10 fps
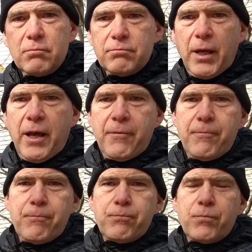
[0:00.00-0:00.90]
pad.
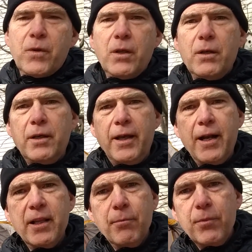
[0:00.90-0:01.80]
He
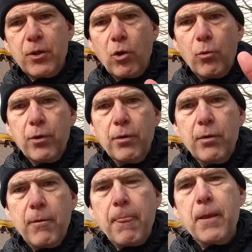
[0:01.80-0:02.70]
handed them the old one.
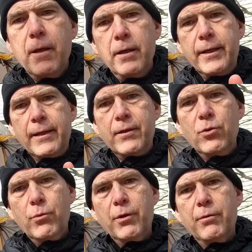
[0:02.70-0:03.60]
He got the new
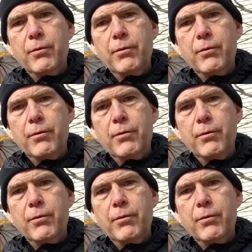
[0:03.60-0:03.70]
one.